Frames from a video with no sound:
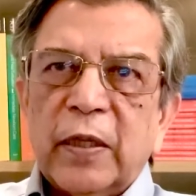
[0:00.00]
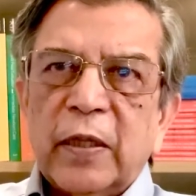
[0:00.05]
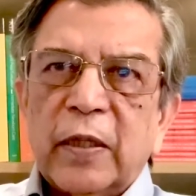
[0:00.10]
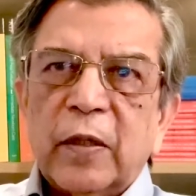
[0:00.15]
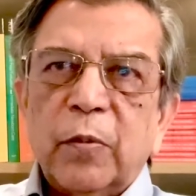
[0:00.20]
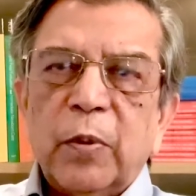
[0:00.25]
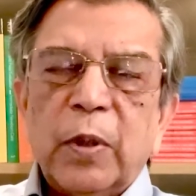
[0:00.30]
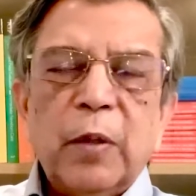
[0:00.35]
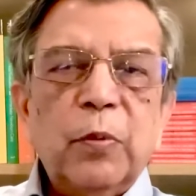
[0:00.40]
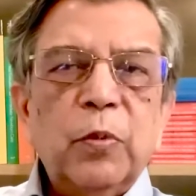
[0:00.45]

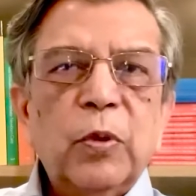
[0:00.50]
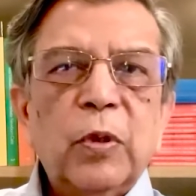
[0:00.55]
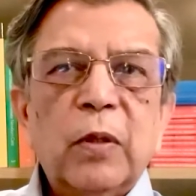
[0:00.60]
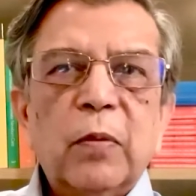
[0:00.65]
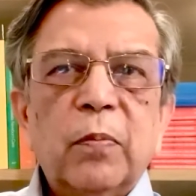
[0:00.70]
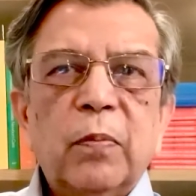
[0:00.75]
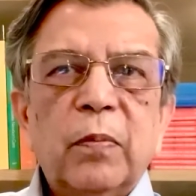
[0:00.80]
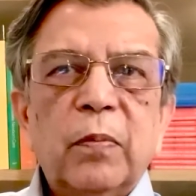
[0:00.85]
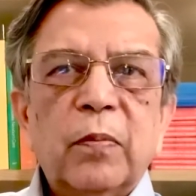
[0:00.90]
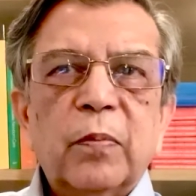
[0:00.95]
The baby will
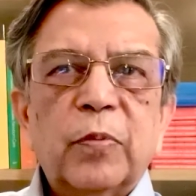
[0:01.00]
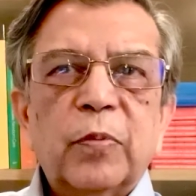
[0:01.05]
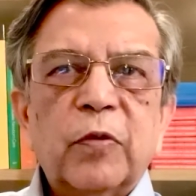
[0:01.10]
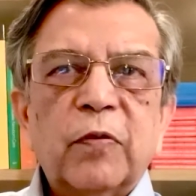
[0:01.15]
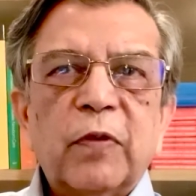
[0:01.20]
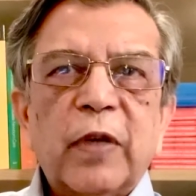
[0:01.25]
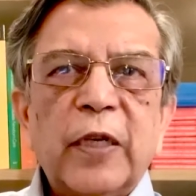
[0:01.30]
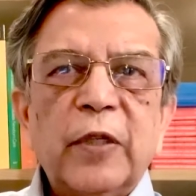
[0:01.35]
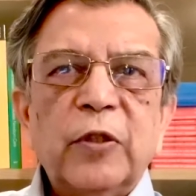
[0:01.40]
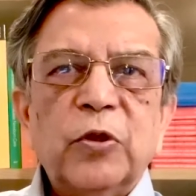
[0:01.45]

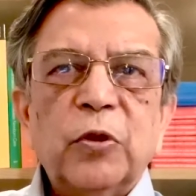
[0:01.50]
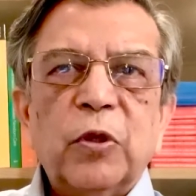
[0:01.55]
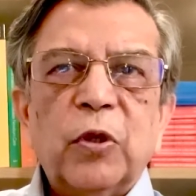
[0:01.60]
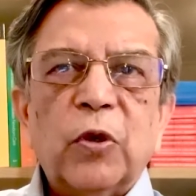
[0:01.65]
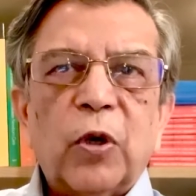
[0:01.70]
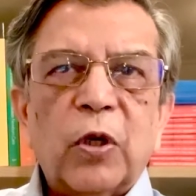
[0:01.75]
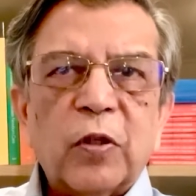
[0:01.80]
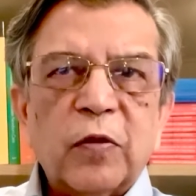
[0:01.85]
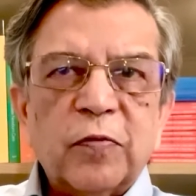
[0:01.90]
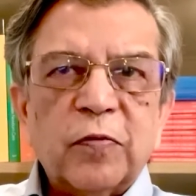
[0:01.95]
provide you a
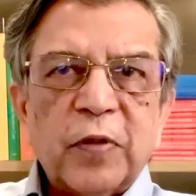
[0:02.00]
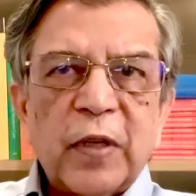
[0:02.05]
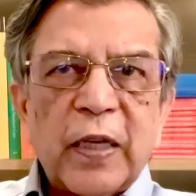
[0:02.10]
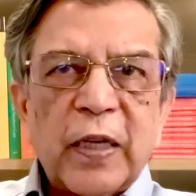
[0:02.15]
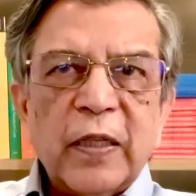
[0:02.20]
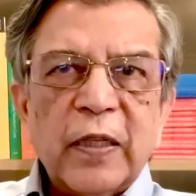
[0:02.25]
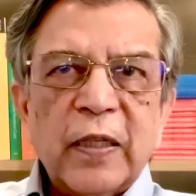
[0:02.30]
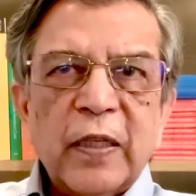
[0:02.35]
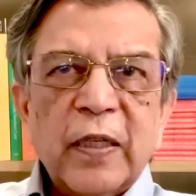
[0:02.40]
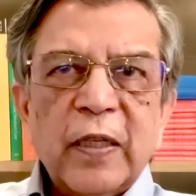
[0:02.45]
lot of
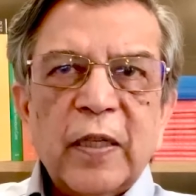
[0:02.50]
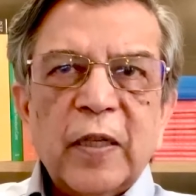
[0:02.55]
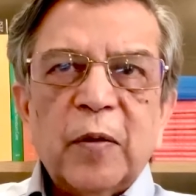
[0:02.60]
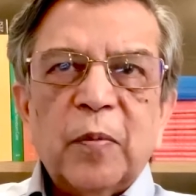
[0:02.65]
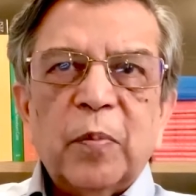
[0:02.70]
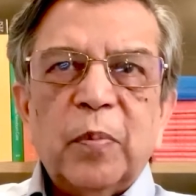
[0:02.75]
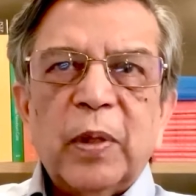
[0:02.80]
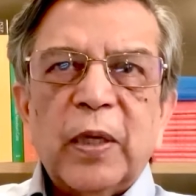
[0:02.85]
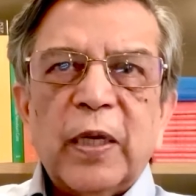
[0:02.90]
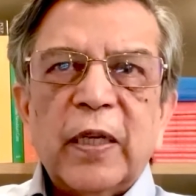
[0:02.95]
fun,
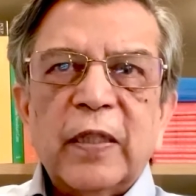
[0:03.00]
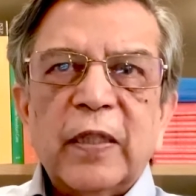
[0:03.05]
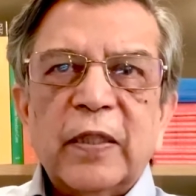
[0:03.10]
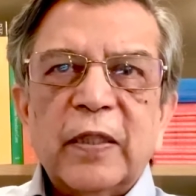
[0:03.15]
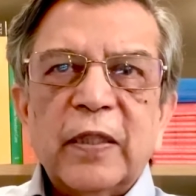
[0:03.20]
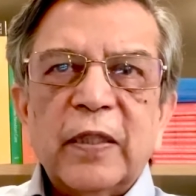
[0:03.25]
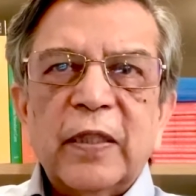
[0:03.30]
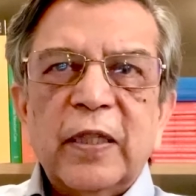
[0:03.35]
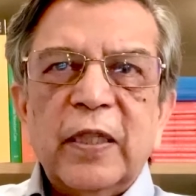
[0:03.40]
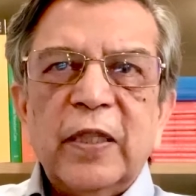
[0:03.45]
but
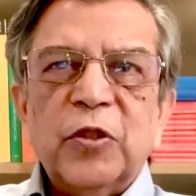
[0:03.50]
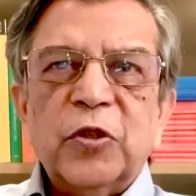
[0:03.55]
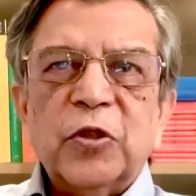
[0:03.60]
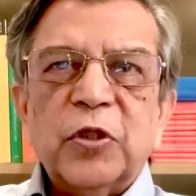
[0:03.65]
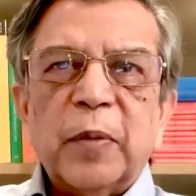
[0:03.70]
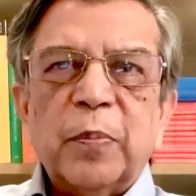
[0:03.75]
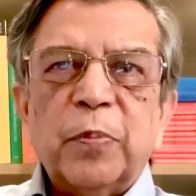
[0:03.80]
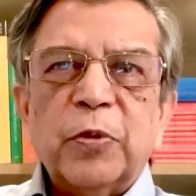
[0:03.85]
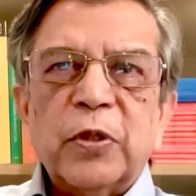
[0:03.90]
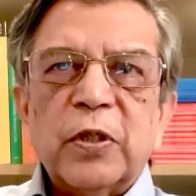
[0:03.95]
these
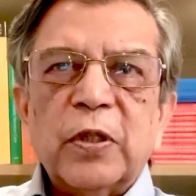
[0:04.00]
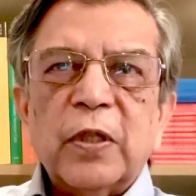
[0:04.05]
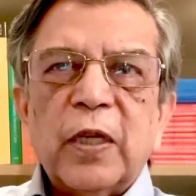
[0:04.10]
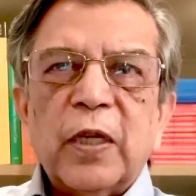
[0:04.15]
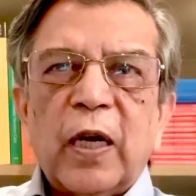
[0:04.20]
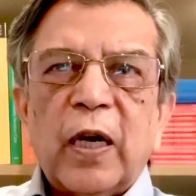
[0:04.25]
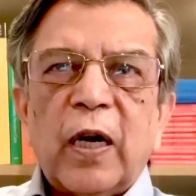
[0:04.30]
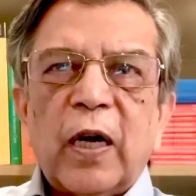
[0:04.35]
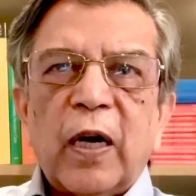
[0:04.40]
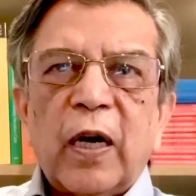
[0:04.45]
tips
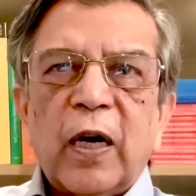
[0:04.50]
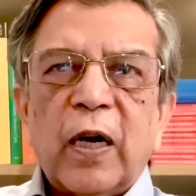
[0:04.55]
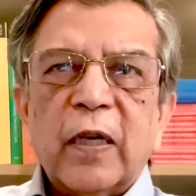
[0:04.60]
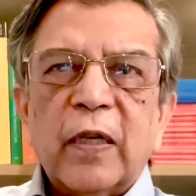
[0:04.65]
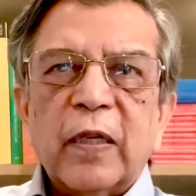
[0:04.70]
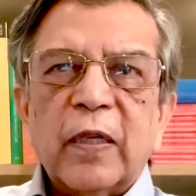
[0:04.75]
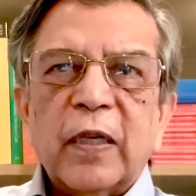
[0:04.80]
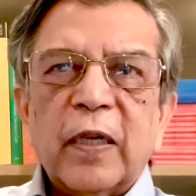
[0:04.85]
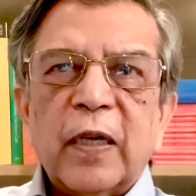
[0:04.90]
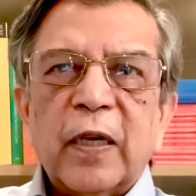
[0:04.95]

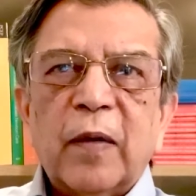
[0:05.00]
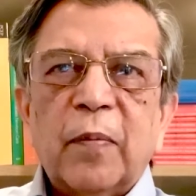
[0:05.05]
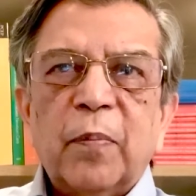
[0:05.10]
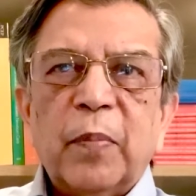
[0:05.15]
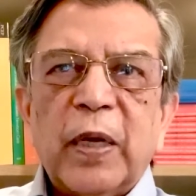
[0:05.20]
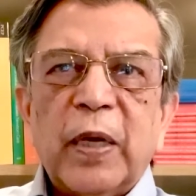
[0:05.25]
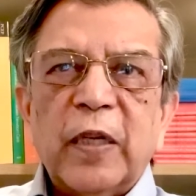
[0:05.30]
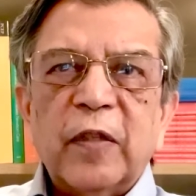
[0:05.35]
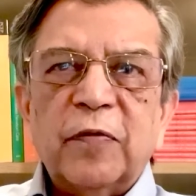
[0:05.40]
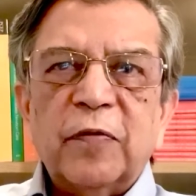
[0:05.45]
are
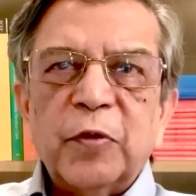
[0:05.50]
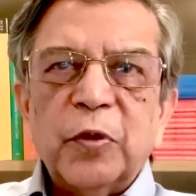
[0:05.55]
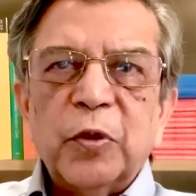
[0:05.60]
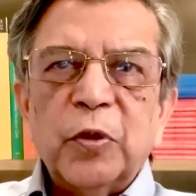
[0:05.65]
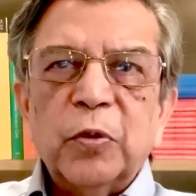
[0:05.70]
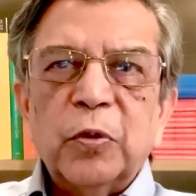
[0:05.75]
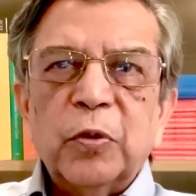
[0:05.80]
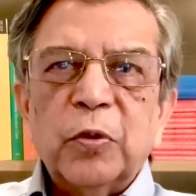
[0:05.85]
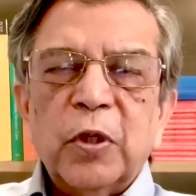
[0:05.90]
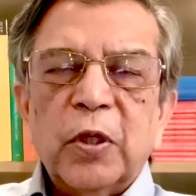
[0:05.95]
meant for
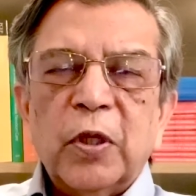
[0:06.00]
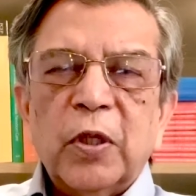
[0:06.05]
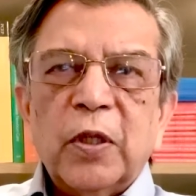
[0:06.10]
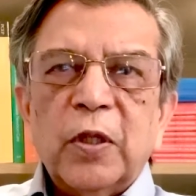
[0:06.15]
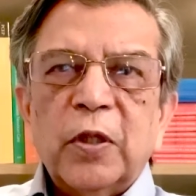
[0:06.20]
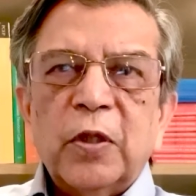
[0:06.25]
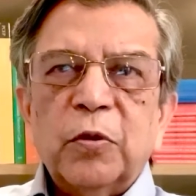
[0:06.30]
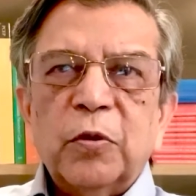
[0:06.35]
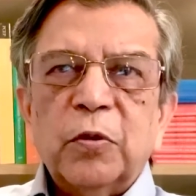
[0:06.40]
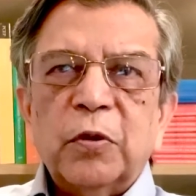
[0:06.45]
you
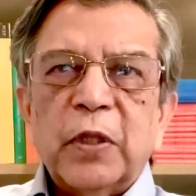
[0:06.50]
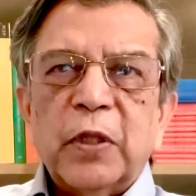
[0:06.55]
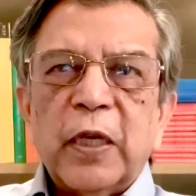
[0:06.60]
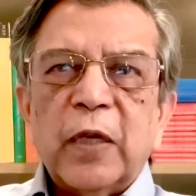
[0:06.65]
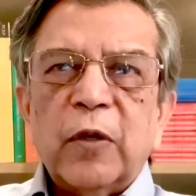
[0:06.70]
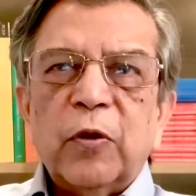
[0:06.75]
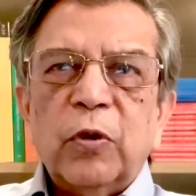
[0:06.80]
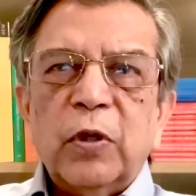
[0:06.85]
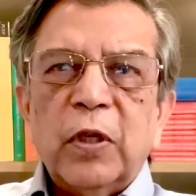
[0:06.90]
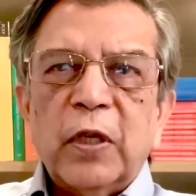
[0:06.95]
to
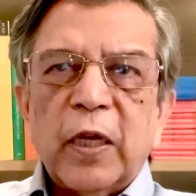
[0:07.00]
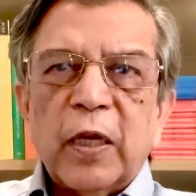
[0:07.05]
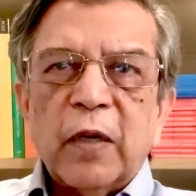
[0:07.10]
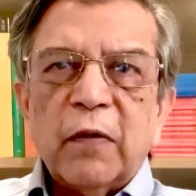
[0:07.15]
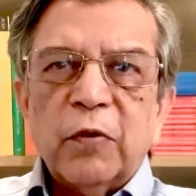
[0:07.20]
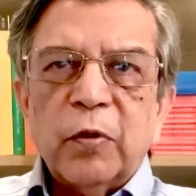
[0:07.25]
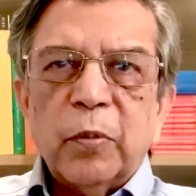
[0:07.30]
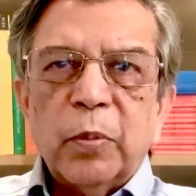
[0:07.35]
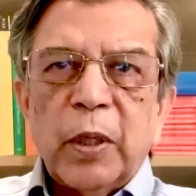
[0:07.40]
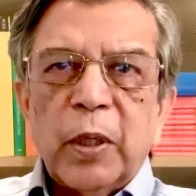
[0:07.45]
take good care
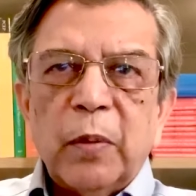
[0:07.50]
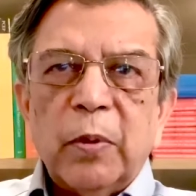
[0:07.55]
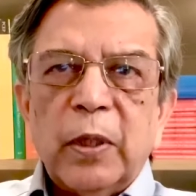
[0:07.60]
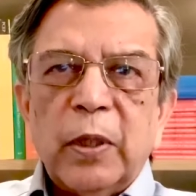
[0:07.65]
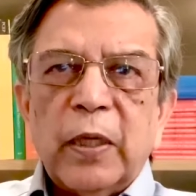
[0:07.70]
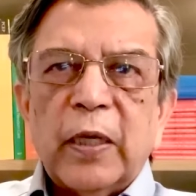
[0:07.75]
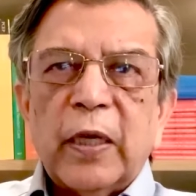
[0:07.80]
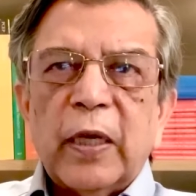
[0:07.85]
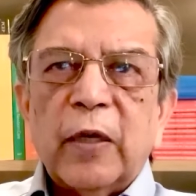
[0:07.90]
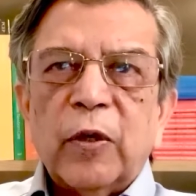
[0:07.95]
of the
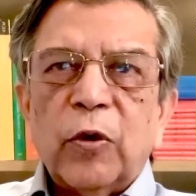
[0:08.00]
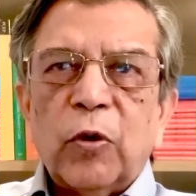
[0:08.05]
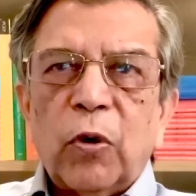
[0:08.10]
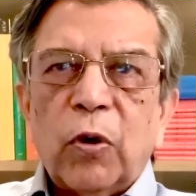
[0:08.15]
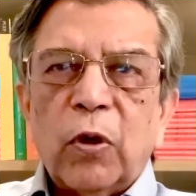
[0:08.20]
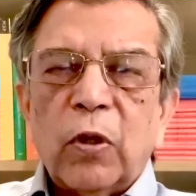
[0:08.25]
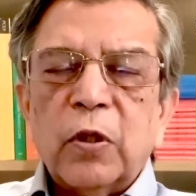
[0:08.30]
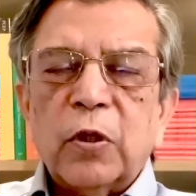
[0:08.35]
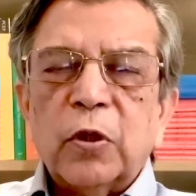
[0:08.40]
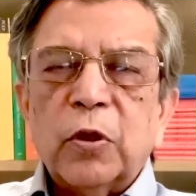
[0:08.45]
baby and
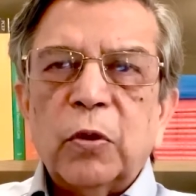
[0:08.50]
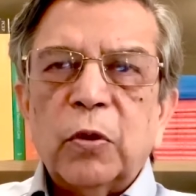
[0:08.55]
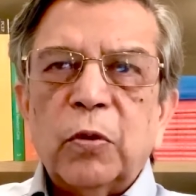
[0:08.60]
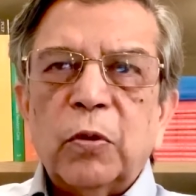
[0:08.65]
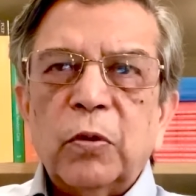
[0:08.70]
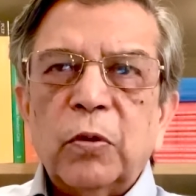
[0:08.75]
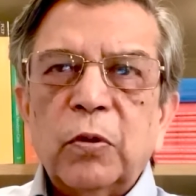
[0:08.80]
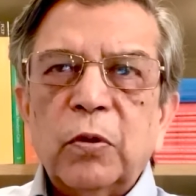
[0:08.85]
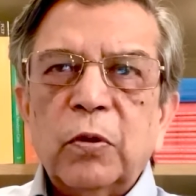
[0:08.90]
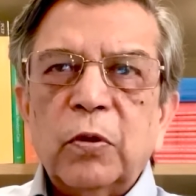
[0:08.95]

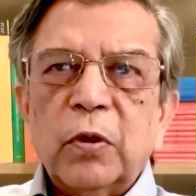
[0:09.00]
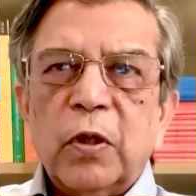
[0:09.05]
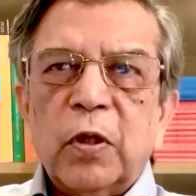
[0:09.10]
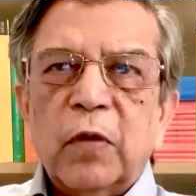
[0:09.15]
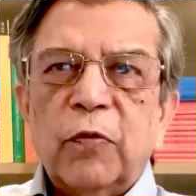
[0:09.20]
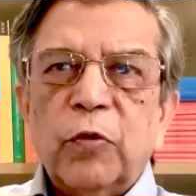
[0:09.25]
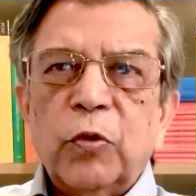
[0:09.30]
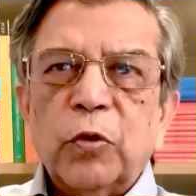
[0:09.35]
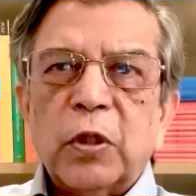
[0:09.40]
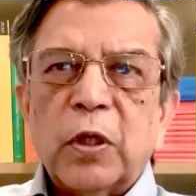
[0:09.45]
also to
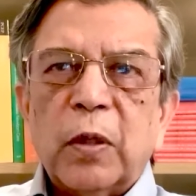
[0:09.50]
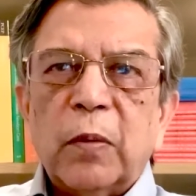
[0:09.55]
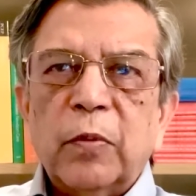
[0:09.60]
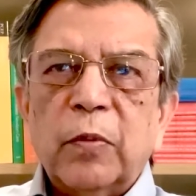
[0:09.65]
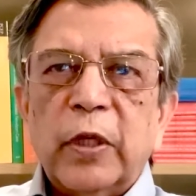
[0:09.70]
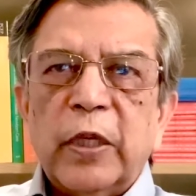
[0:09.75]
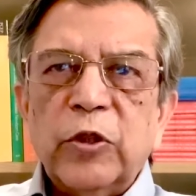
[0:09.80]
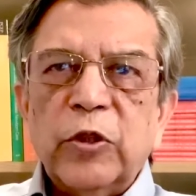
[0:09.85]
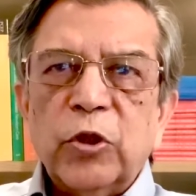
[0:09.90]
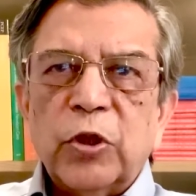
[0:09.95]
give you some
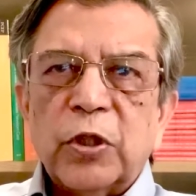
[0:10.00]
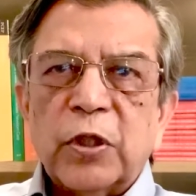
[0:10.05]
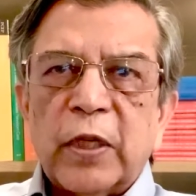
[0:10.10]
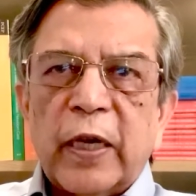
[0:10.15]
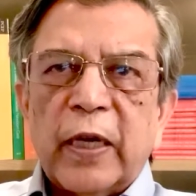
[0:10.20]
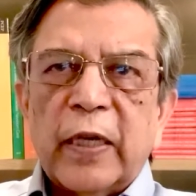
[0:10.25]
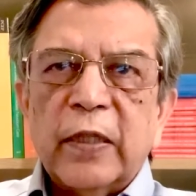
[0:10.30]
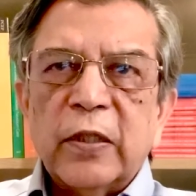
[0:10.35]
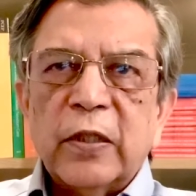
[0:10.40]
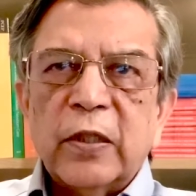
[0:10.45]
danger
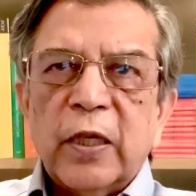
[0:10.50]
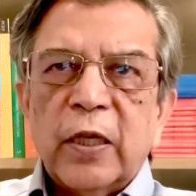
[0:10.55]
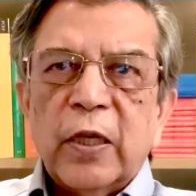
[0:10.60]
signs